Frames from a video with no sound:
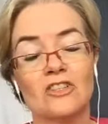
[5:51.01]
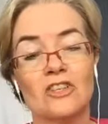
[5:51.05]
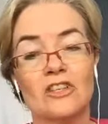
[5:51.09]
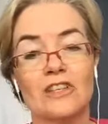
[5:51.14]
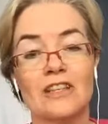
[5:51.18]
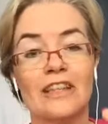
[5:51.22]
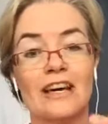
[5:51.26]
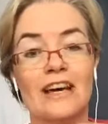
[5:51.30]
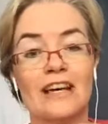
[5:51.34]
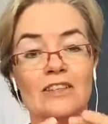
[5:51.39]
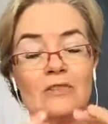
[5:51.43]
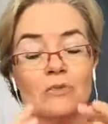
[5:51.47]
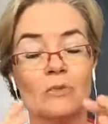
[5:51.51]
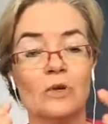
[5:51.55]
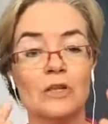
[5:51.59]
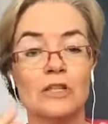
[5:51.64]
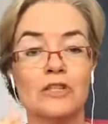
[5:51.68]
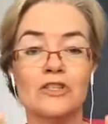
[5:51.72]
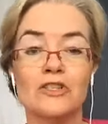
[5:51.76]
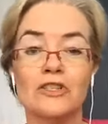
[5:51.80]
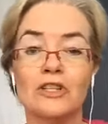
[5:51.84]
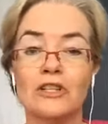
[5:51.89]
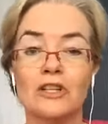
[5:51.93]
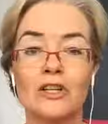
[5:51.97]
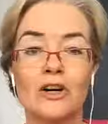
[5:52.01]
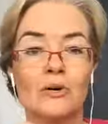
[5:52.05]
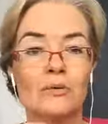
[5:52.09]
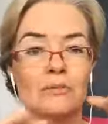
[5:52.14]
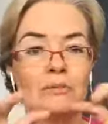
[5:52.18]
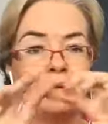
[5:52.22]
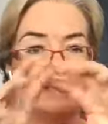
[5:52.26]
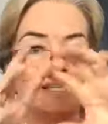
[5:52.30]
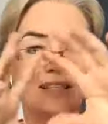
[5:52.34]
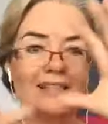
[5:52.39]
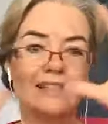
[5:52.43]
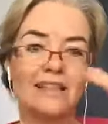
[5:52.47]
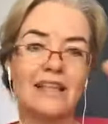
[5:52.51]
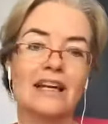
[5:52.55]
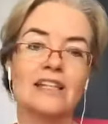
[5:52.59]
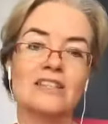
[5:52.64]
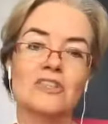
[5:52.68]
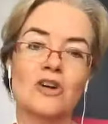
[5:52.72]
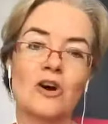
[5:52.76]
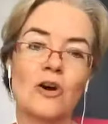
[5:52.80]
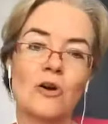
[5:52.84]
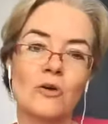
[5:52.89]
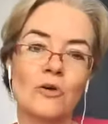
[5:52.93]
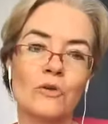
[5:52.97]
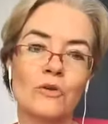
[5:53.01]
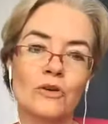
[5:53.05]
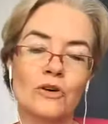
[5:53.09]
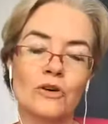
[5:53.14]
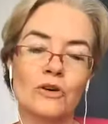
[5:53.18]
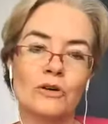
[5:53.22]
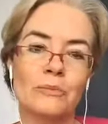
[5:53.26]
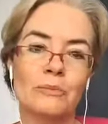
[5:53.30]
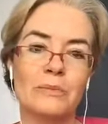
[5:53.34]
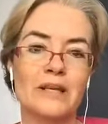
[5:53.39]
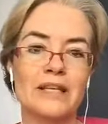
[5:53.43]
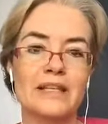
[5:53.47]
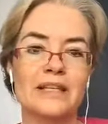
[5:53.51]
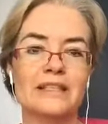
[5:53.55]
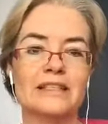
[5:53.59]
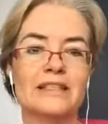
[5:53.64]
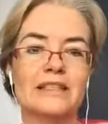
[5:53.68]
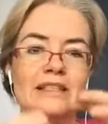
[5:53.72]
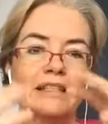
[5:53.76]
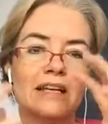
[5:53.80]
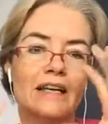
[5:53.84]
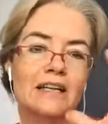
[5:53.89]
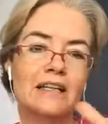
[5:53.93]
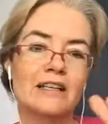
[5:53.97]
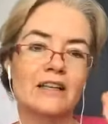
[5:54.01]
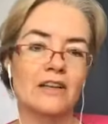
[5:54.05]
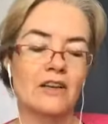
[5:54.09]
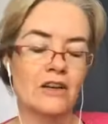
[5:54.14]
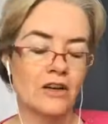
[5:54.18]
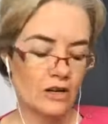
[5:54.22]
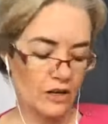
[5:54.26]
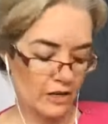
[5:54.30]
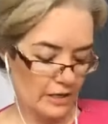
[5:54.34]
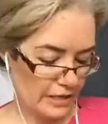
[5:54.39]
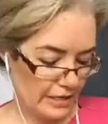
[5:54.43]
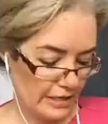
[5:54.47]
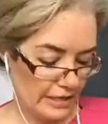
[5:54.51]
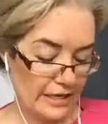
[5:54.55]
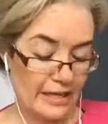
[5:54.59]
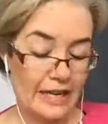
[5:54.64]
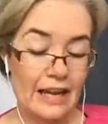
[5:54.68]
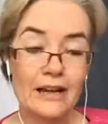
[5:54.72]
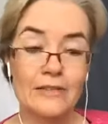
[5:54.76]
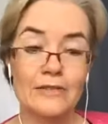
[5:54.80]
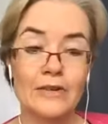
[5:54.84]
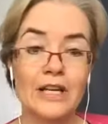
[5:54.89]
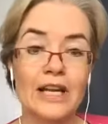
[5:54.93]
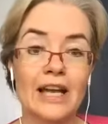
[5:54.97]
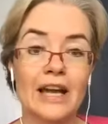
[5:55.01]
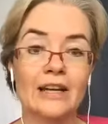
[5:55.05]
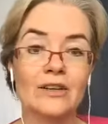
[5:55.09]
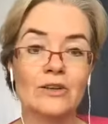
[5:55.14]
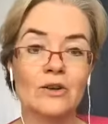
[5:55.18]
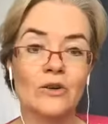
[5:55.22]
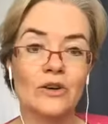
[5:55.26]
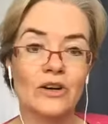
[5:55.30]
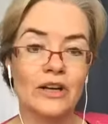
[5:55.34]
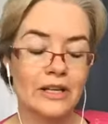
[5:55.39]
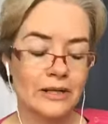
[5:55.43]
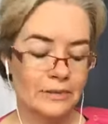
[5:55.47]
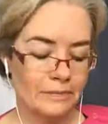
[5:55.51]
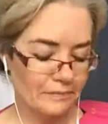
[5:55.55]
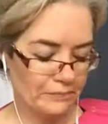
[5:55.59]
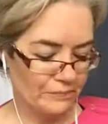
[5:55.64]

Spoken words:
That word shalom means that total peace, that in every category.